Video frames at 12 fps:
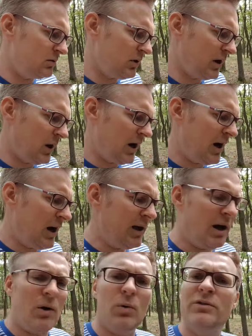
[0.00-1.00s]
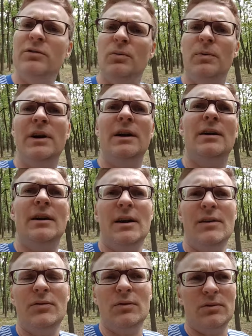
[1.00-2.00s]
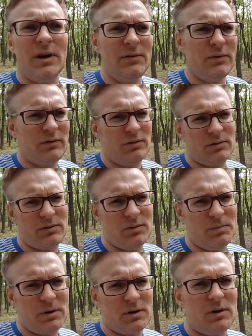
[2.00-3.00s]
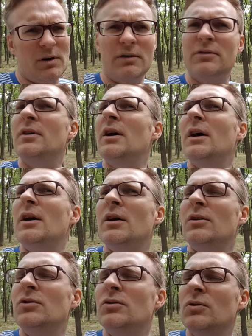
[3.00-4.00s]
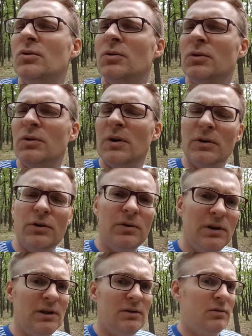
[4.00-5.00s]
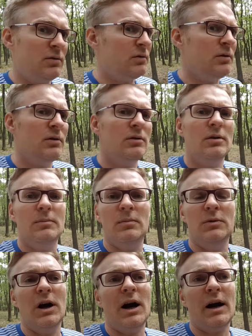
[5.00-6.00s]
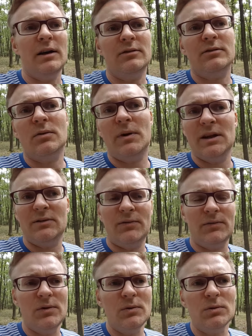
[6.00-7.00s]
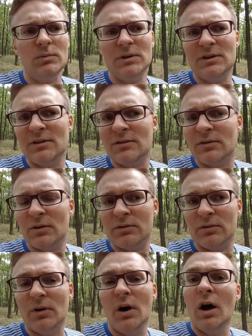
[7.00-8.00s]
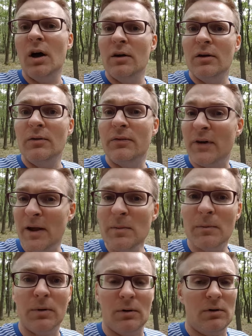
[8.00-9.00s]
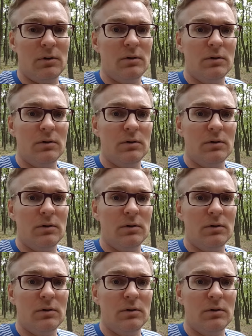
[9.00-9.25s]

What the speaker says: I was aware, like, if you drive it's just supercars, you need the highest grade fuel, but this is also flammable.